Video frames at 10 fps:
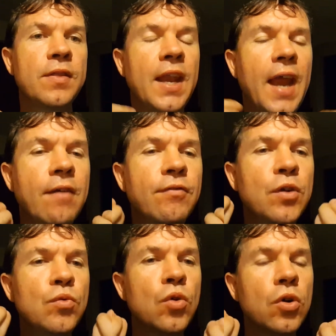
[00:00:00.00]
that
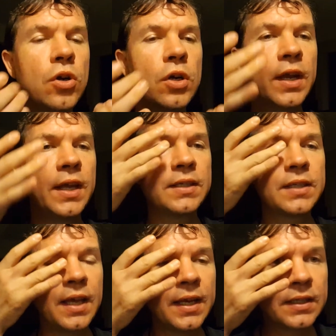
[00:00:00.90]
every word
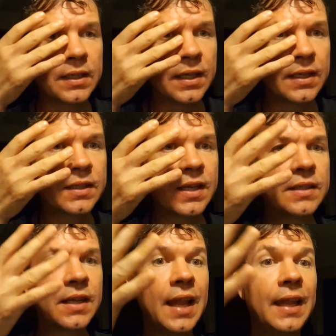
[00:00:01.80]
is in a
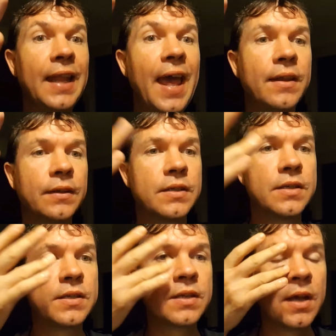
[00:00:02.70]
sense a
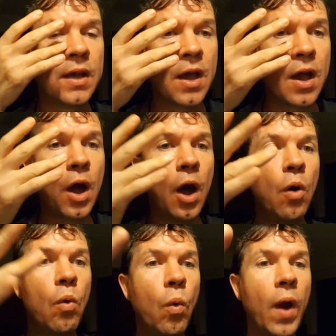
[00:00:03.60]
lens,
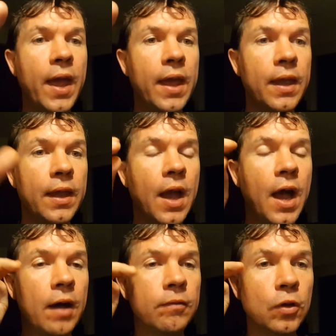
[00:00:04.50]
a way
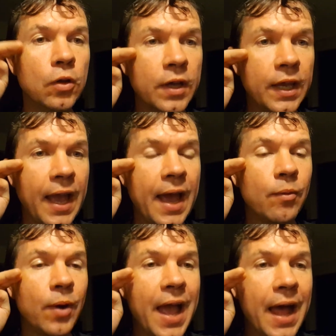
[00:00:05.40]
of looking
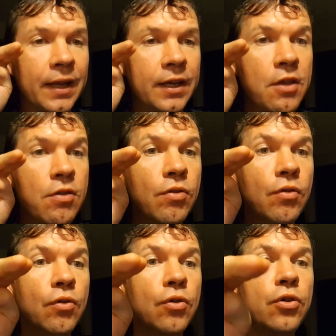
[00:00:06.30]
at reality
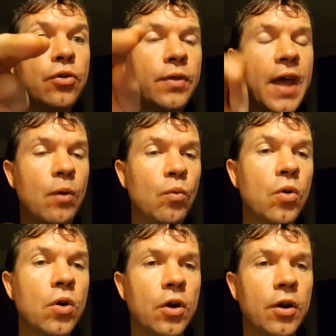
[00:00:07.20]
through that
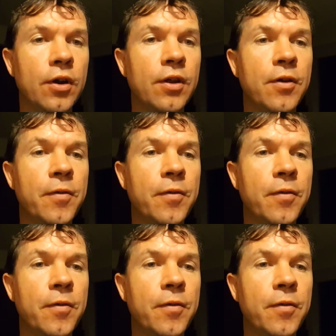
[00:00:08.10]
word.